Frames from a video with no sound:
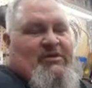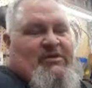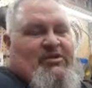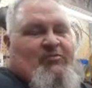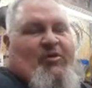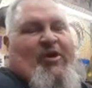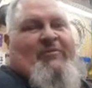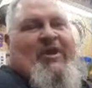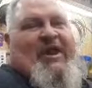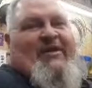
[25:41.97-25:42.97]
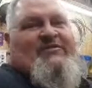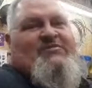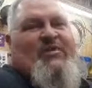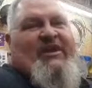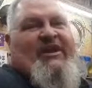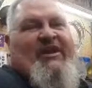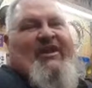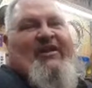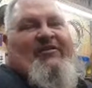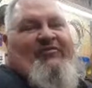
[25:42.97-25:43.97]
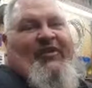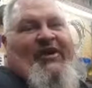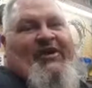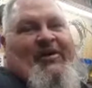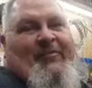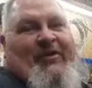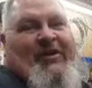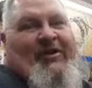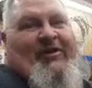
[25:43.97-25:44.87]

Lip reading: the problem they have is when they get a lot of flooding up there.